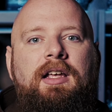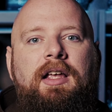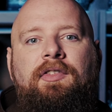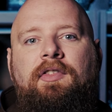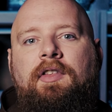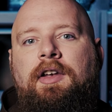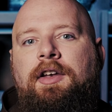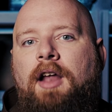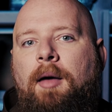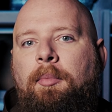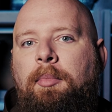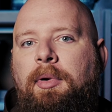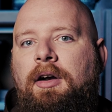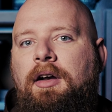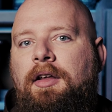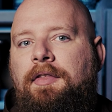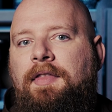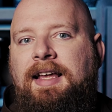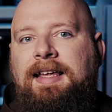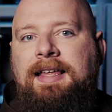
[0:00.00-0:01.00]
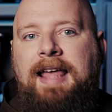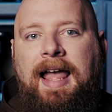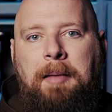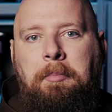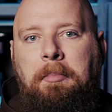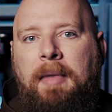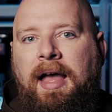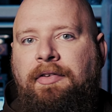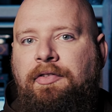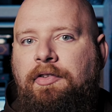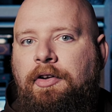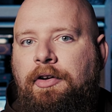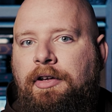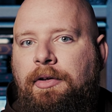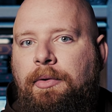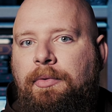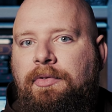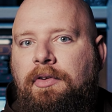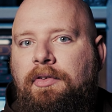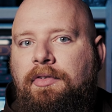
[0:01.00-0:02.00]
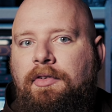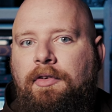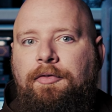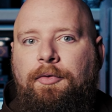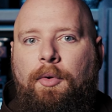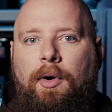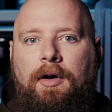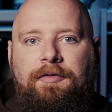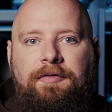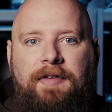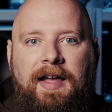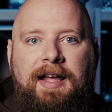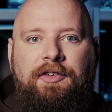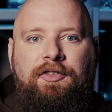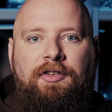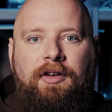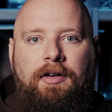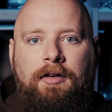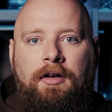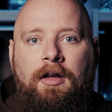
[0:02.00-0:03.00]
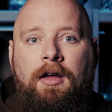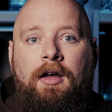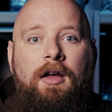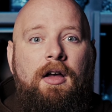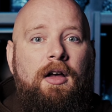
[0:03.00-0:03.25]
is the number the Game Master uses for evasion,